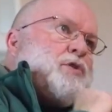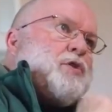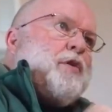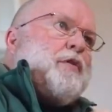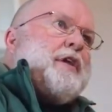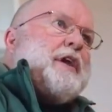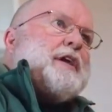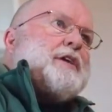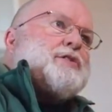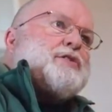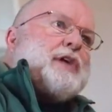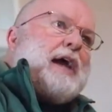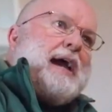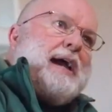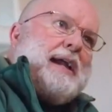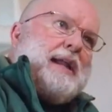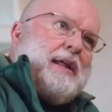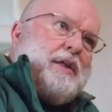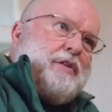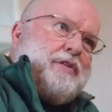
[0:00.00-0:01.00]
So, the
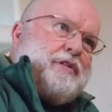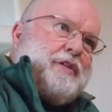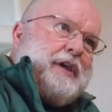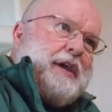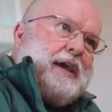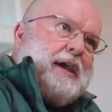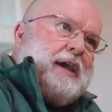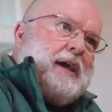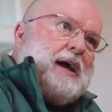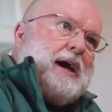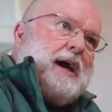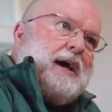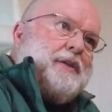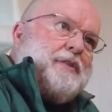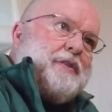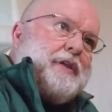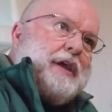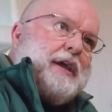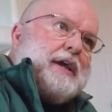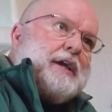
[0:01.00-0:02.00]
exciting thing, I
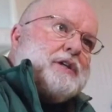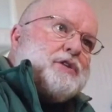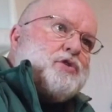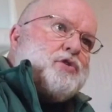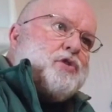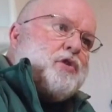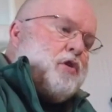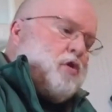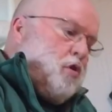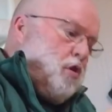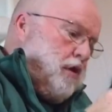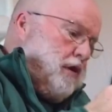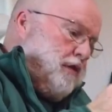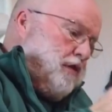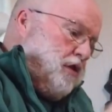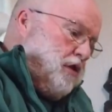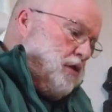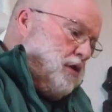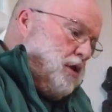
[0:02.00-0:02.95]
think, is of course